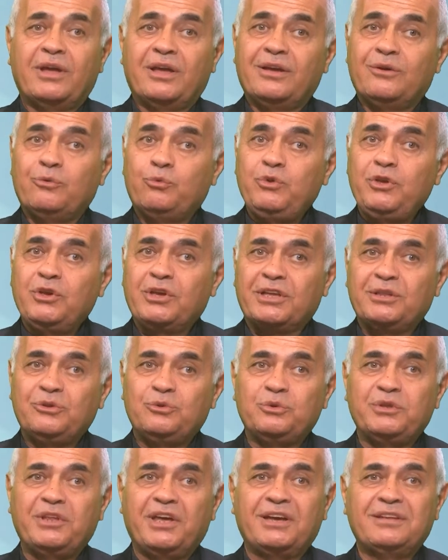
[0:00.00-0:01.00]
We can do
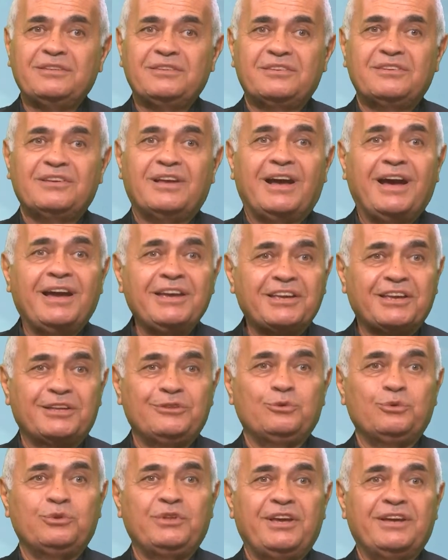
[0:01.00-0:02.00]
that. I can
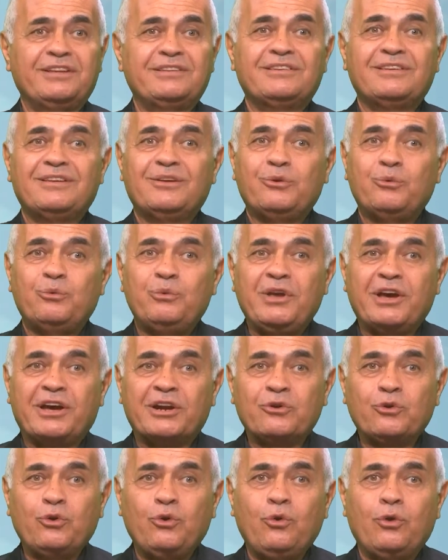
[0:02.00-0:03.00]
do that. We are
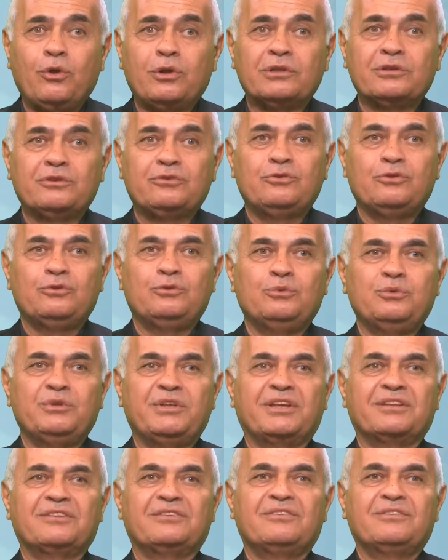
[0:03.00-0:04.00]
called to do
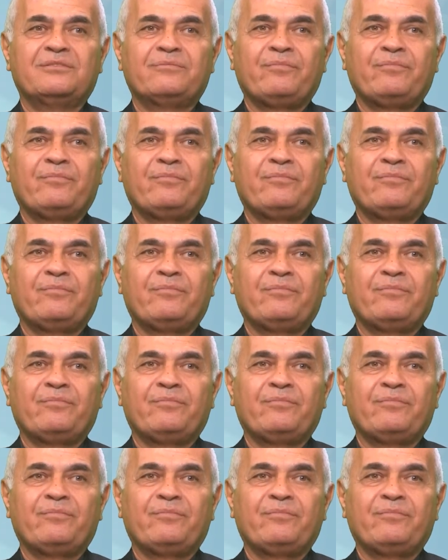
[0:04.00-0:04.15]
that.